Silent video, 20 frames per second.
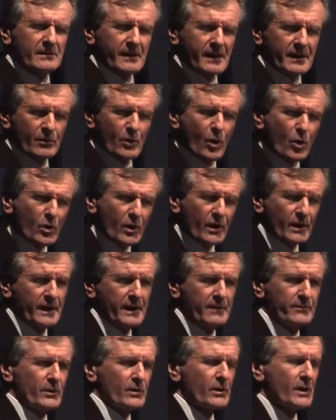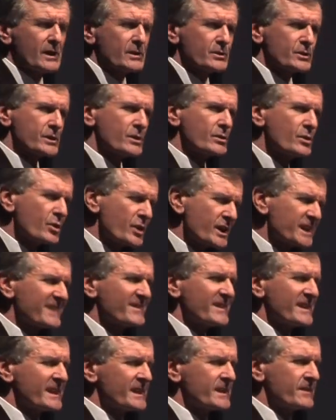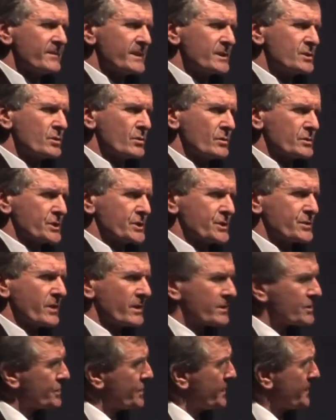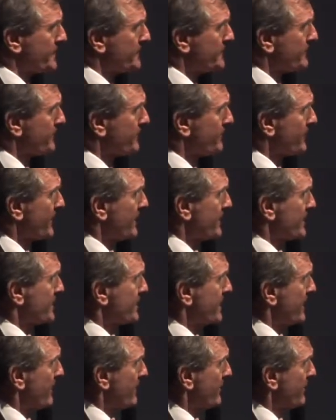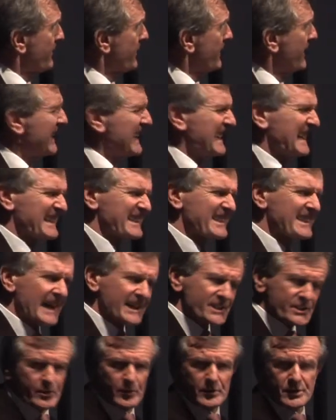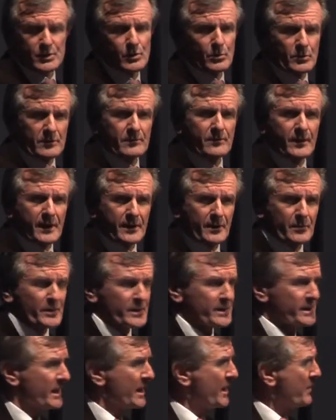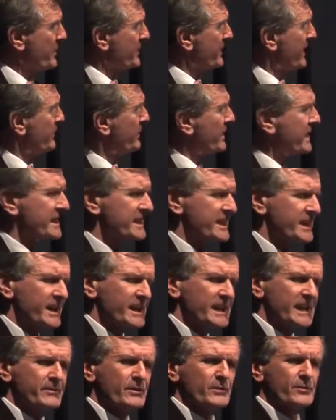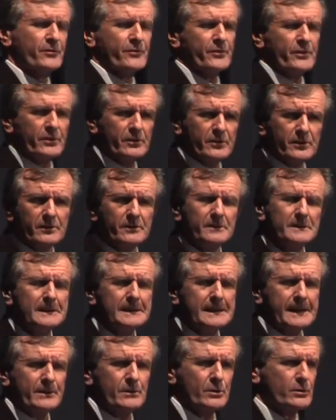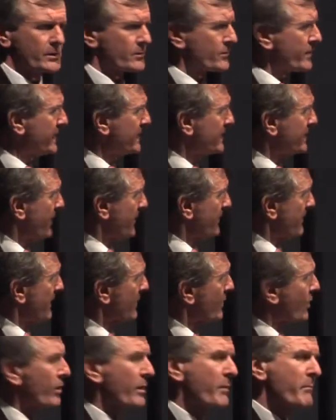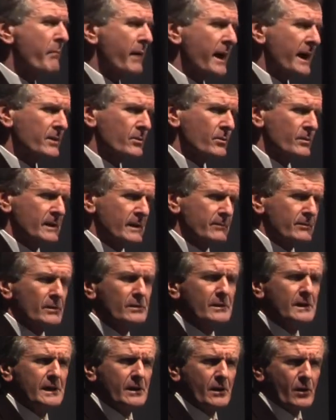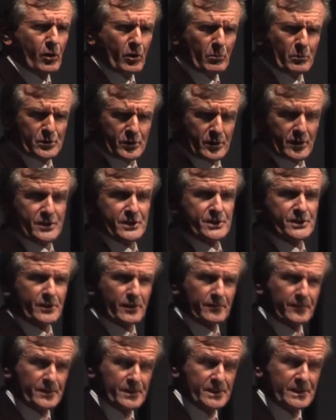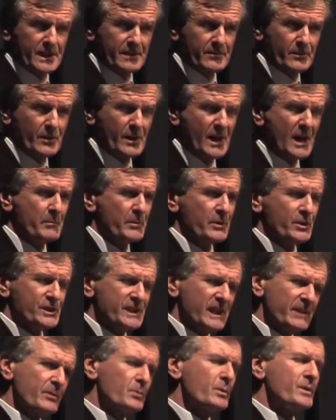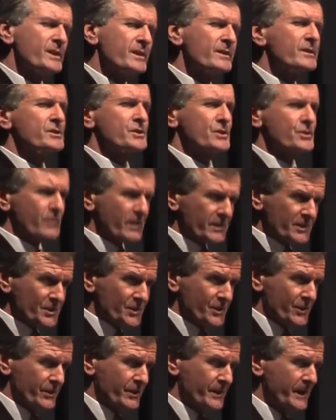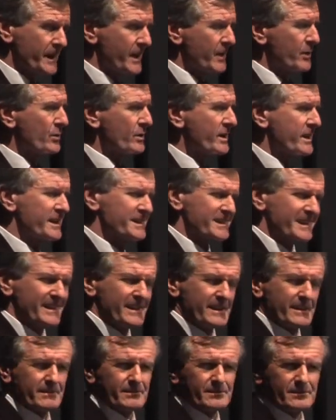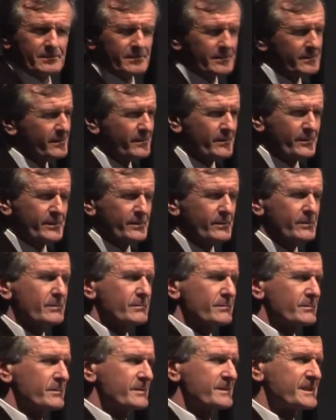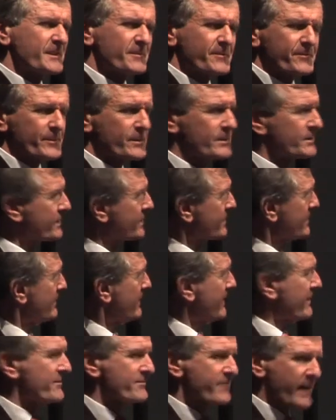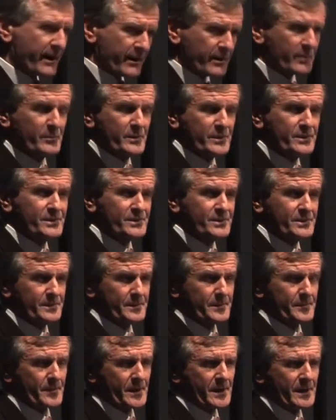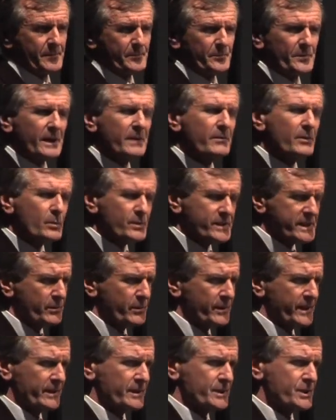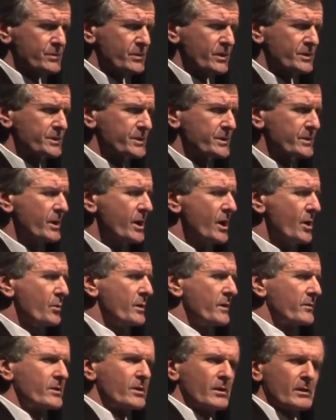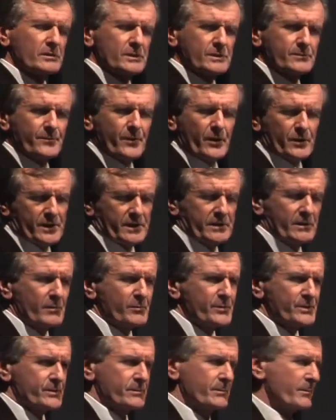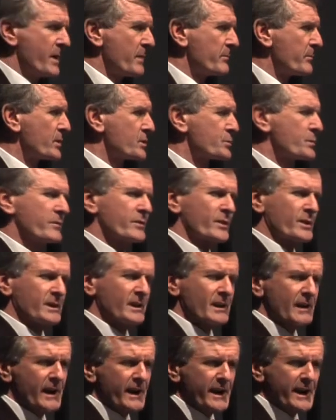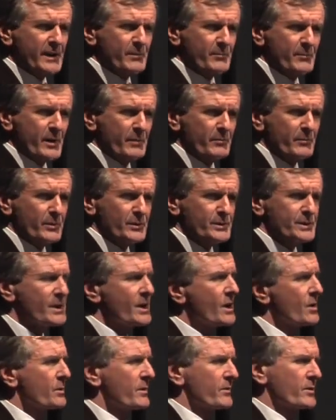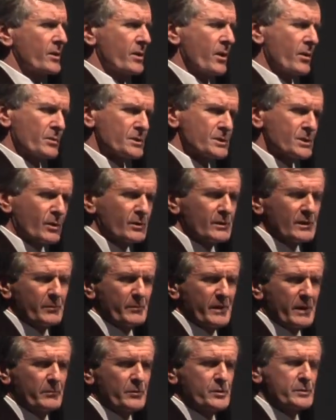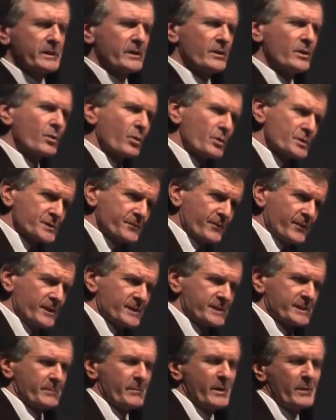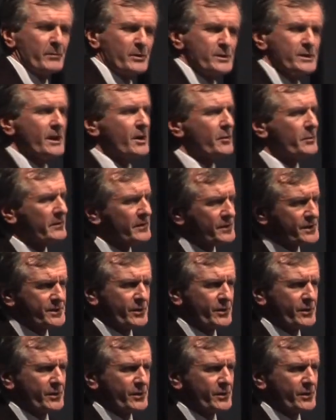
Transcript: a local level, just looking at the individual structure itself. And that's got its own environment, but then we can take it even further and look at right down at what I'll call a micro level, almost on a surface level, because even within a structure, you get different environments, even within a structure. We've got vertical members, we've got inclined members, we've got horizontal members, we've got north-facing members, we've got